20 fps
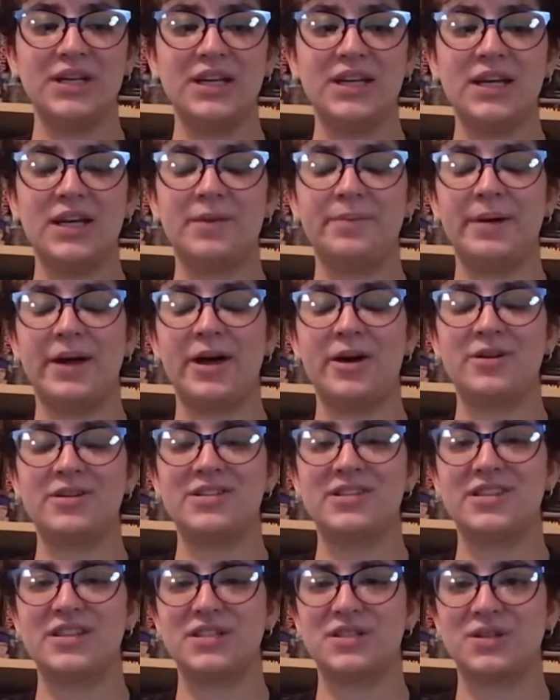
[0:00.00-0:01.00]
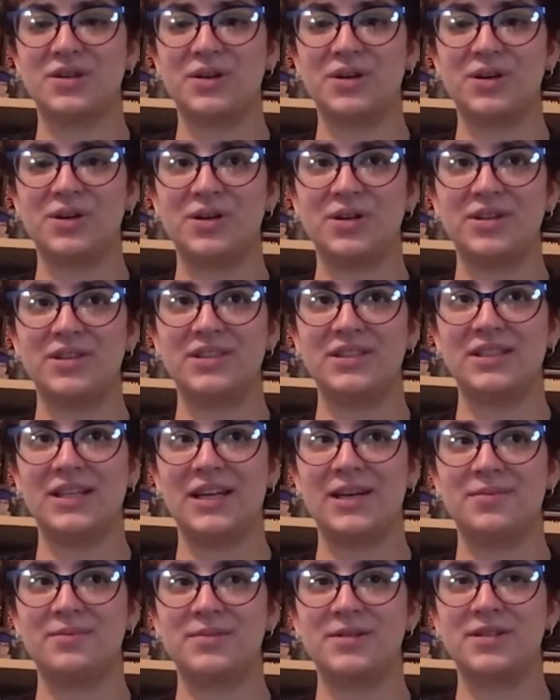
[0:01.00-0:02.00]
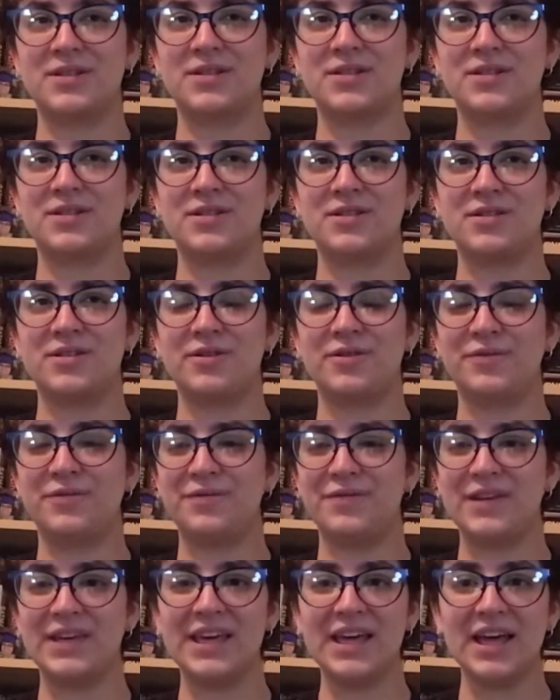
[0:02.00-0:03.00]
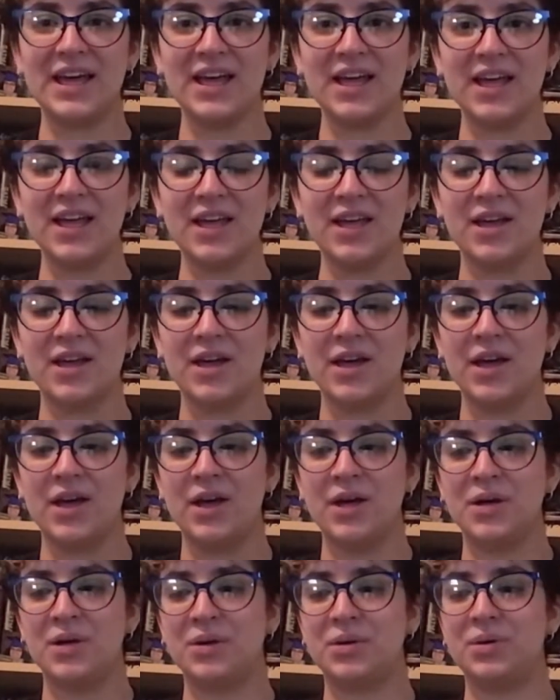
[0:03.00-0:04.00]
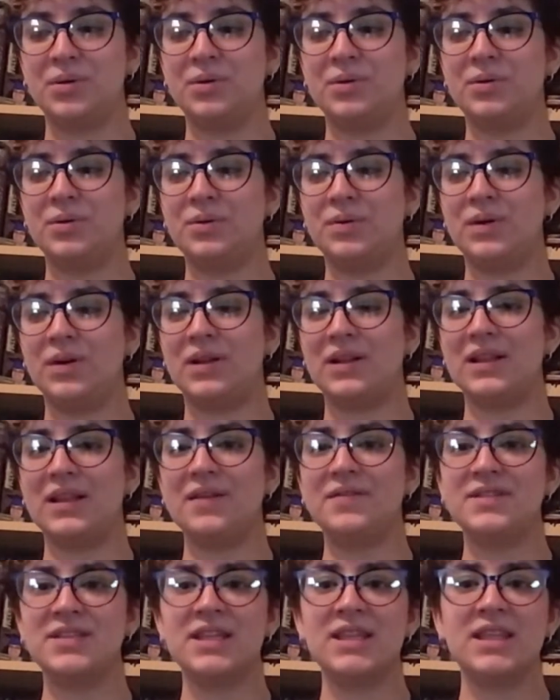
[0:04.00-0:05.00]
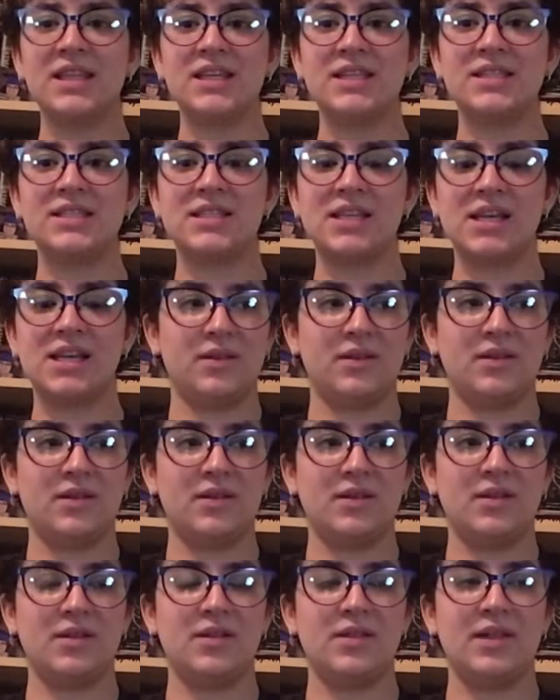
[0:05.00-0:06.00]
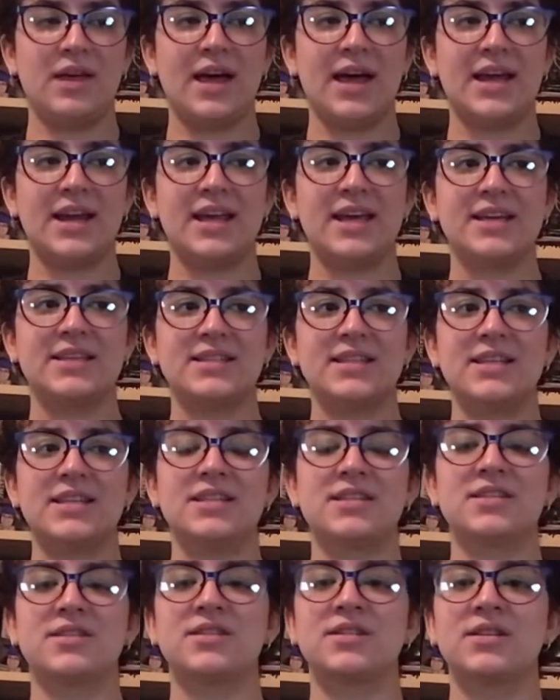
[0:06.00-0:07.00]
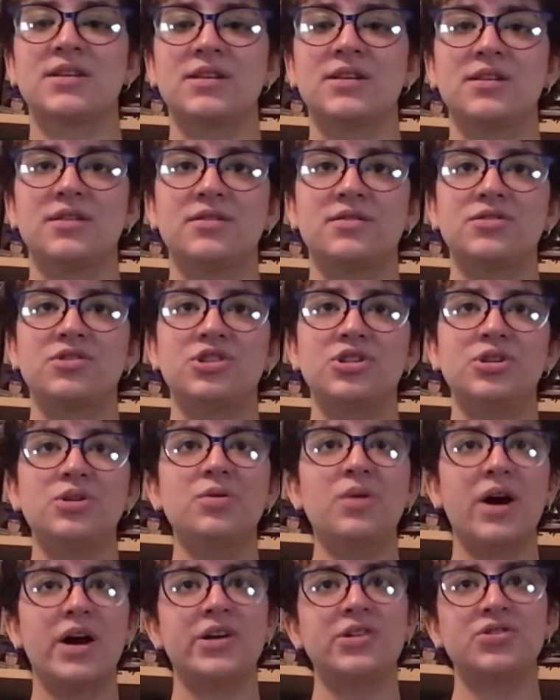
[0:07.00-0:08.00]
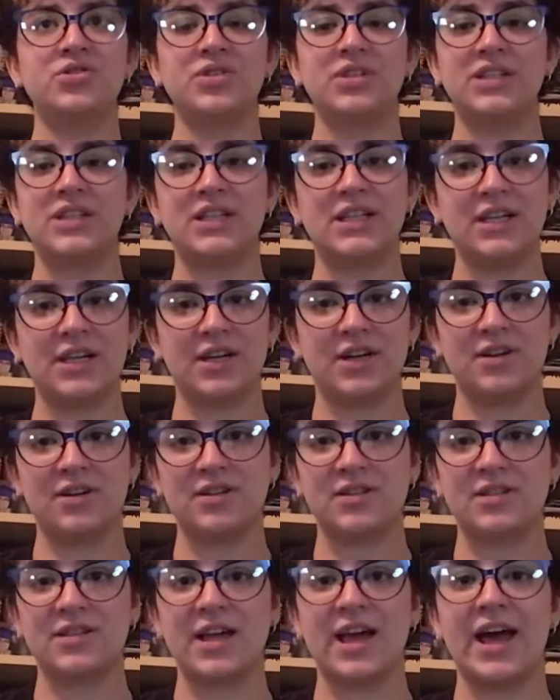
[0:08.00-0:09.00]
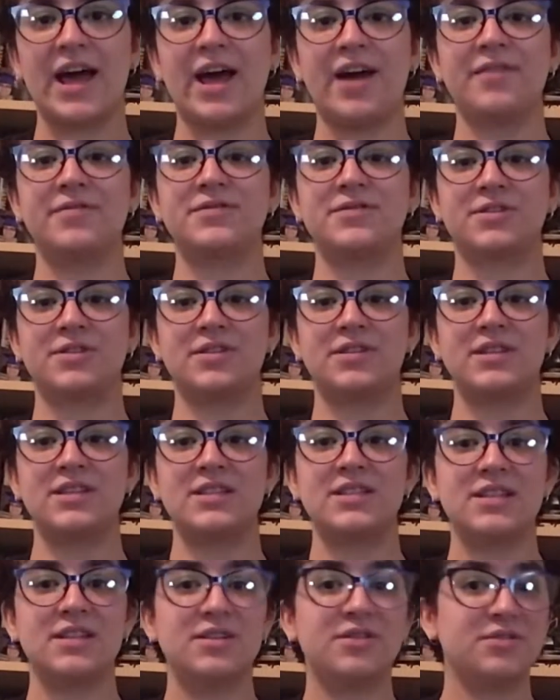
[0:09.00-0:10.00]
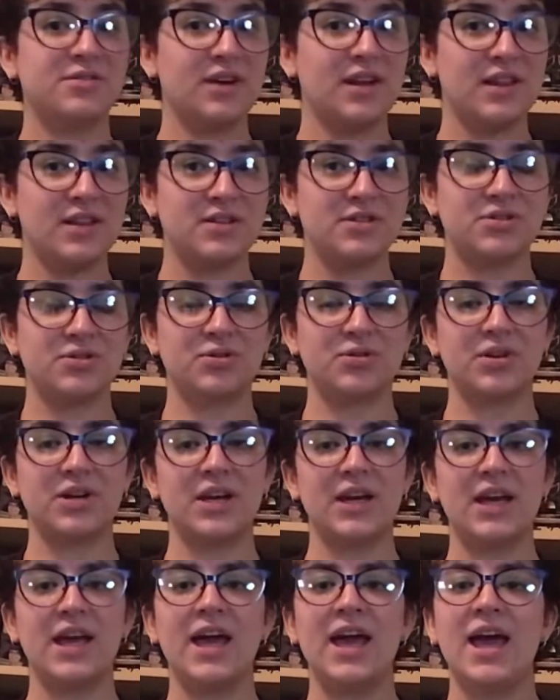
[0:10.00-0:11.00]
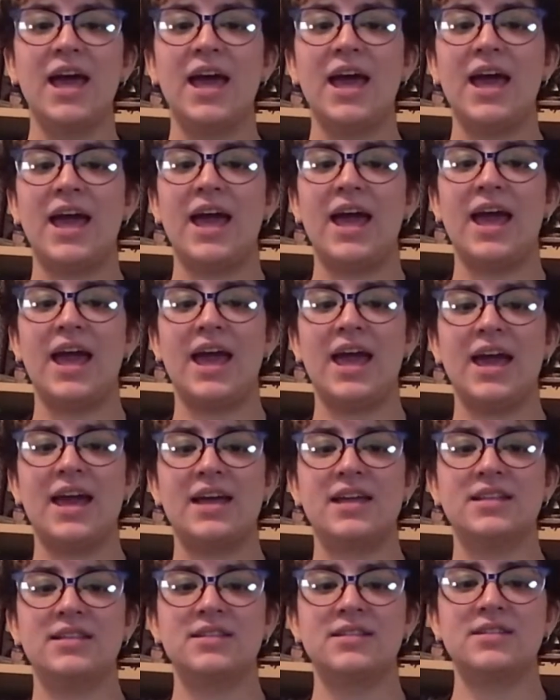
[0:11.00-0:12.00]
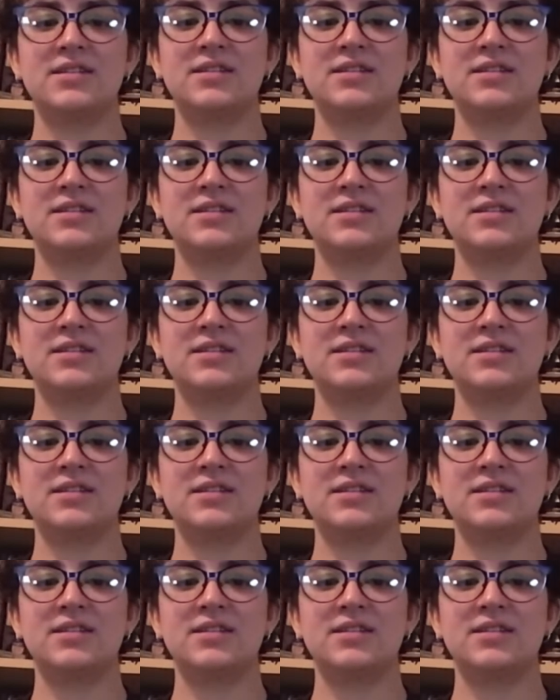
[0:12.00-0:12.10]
about this girl named Sophia who lives in this city that exists 200 years after the Cinderella story. And